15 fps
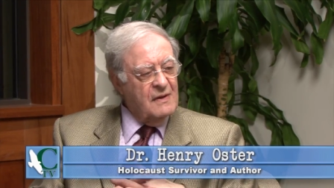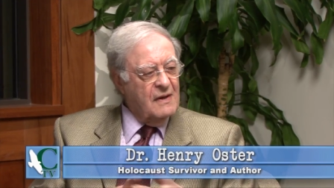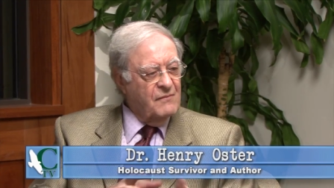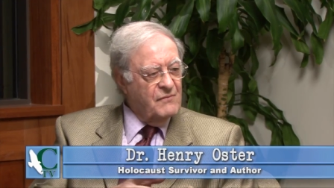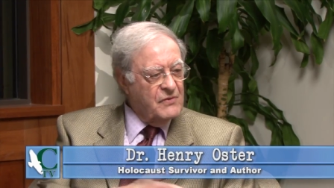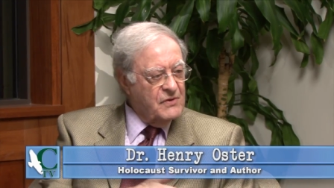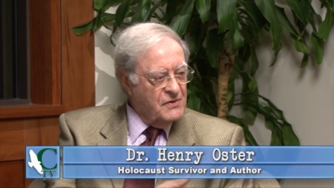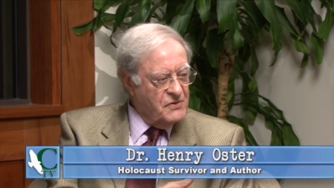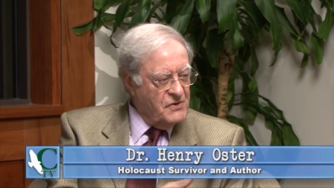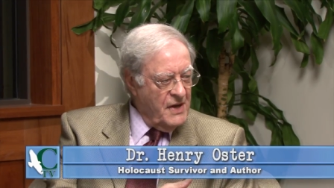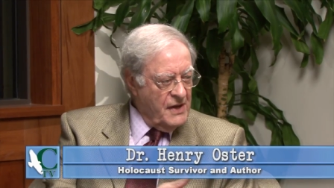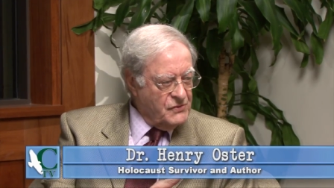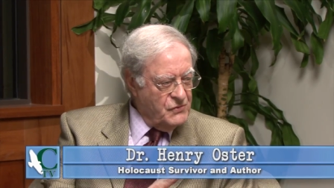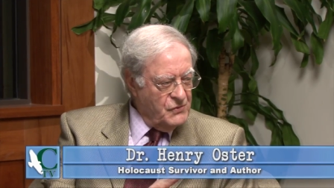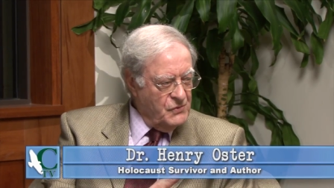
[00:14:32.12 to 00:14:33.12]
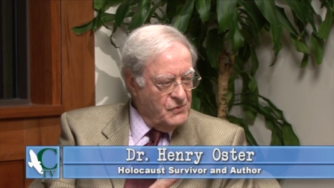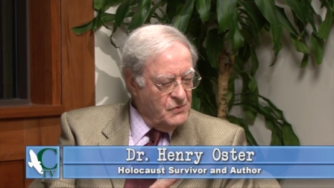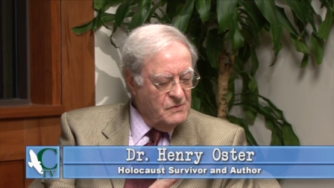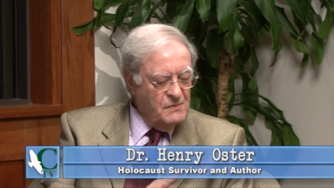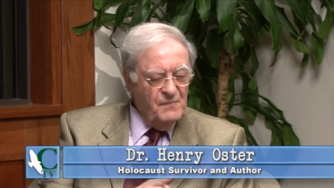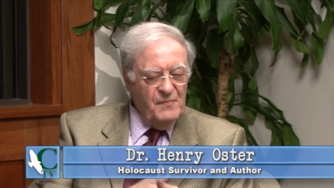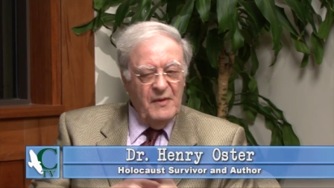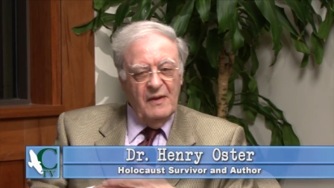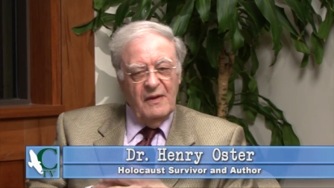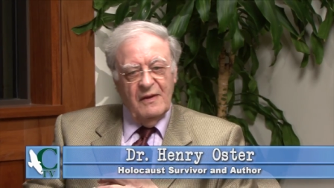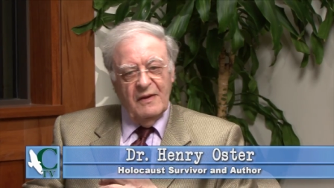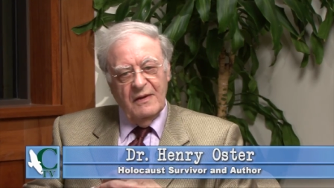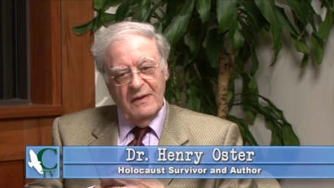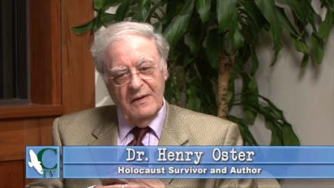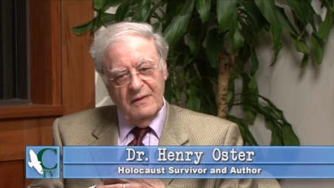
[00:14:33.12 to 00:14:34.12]
given the tattoo
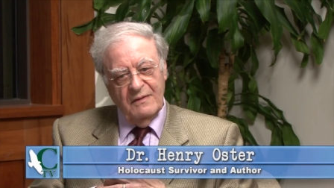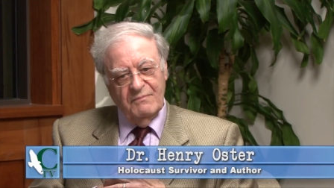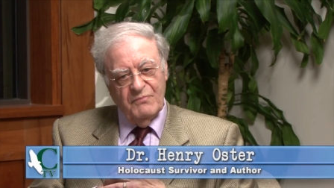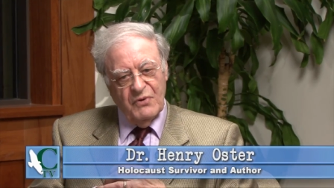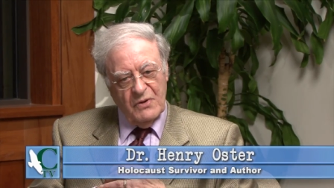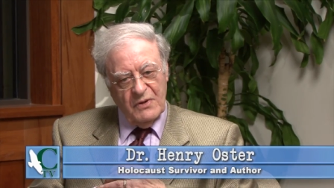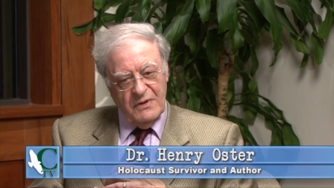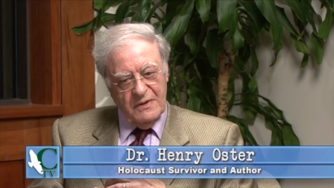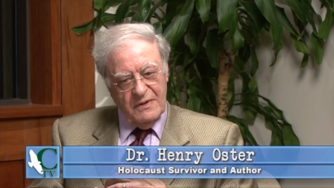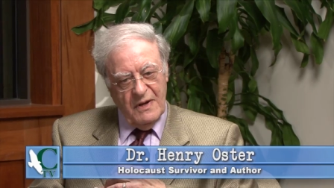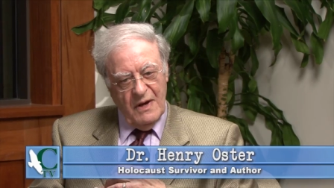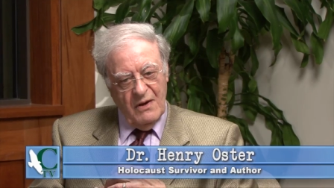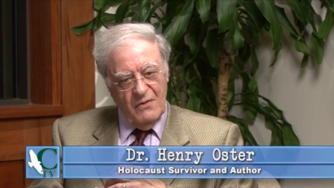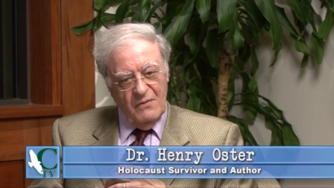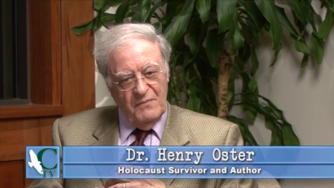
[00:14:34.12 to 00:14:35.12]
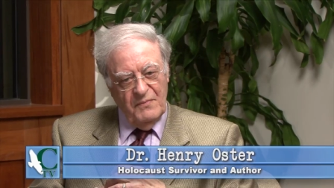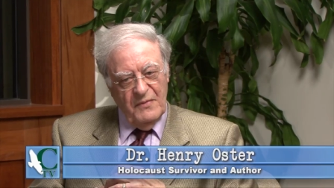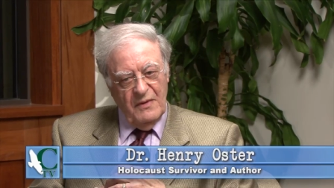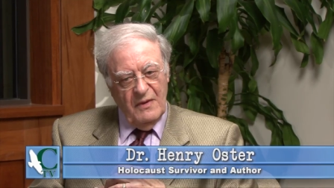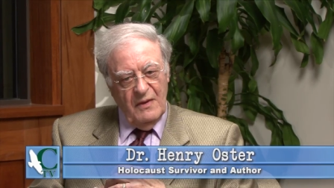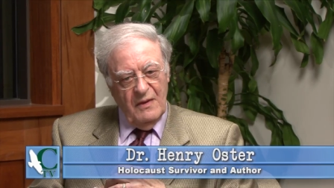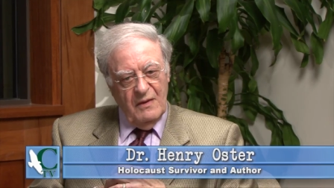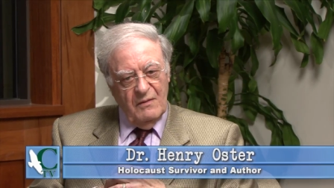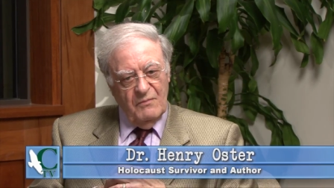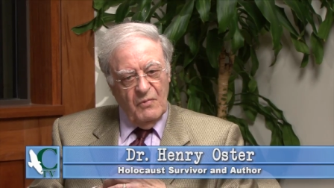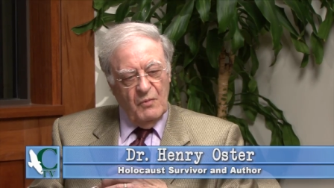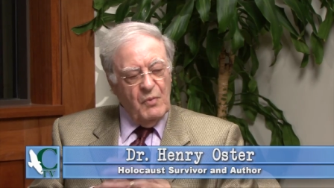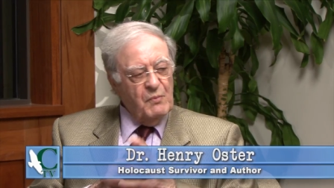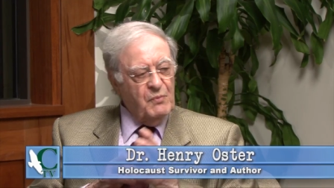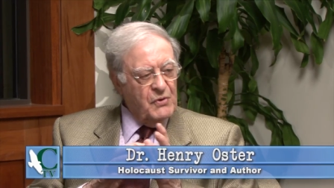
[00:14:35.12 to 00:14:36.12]
in Birkenau, we
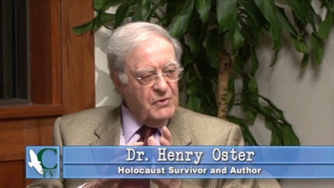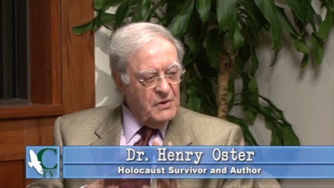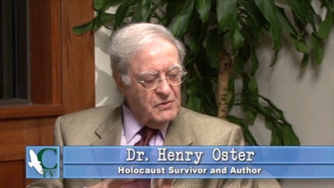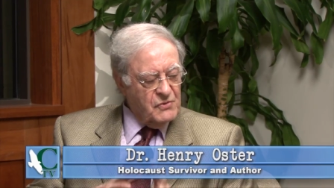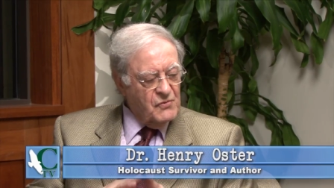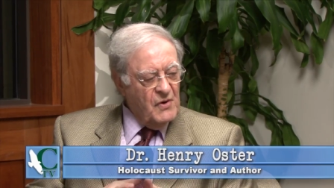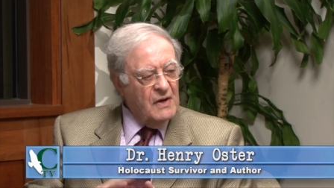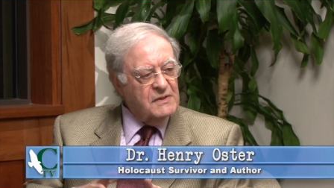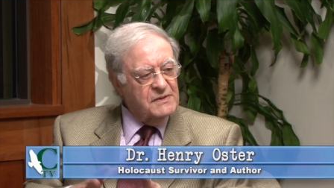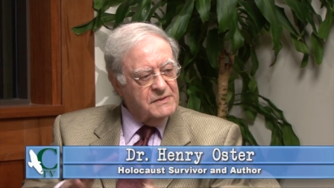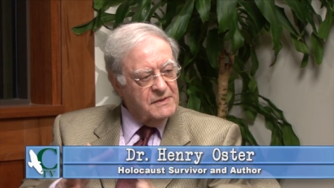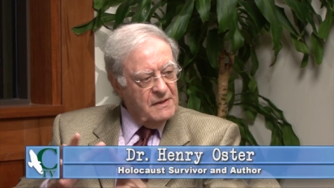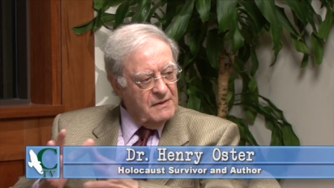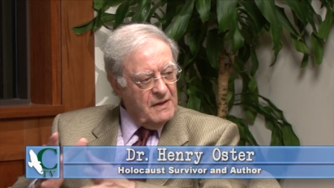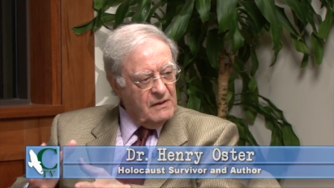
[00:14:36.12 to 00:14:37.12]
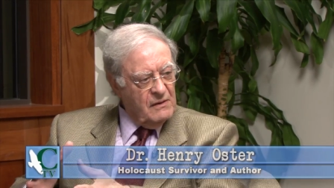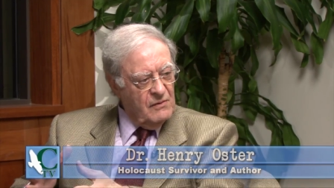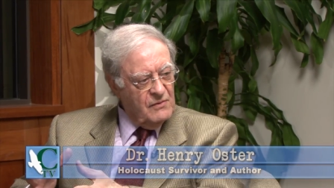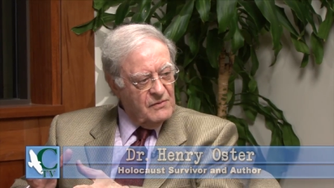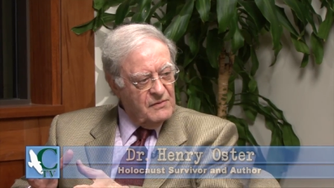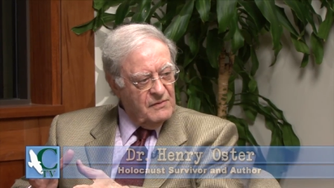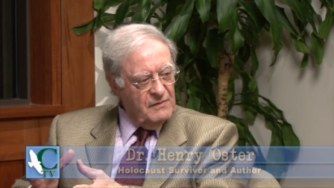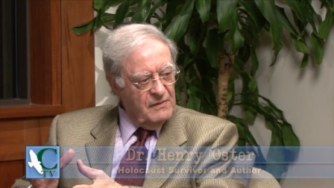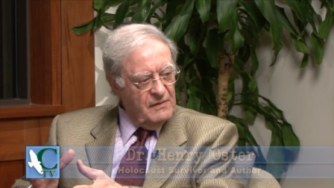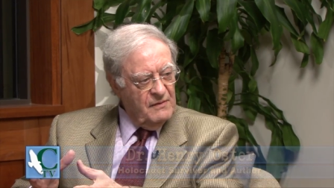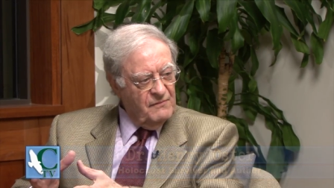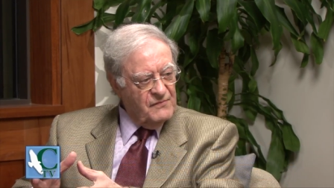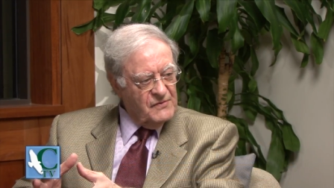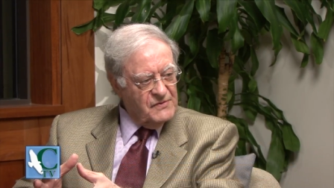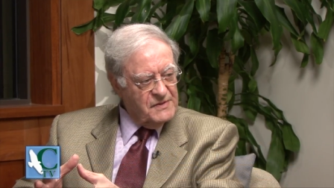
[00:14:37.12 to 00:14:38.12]
were put on trucks and then go to the
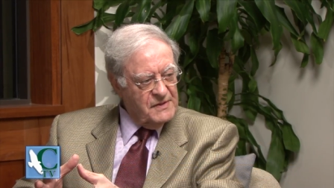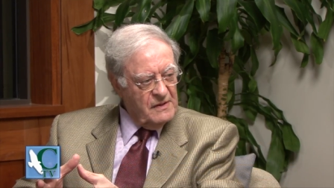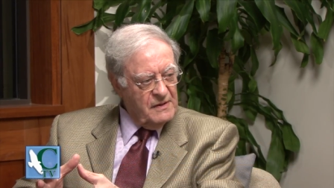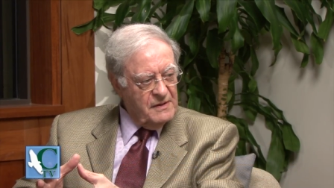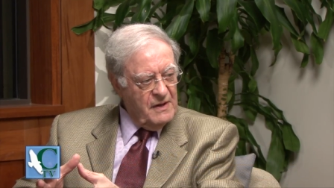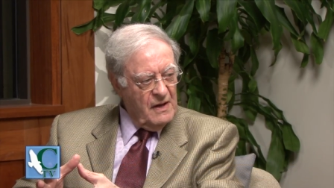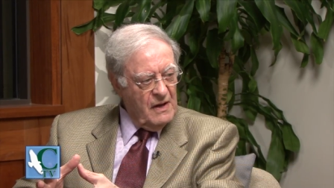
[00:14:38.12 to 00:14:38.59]
facility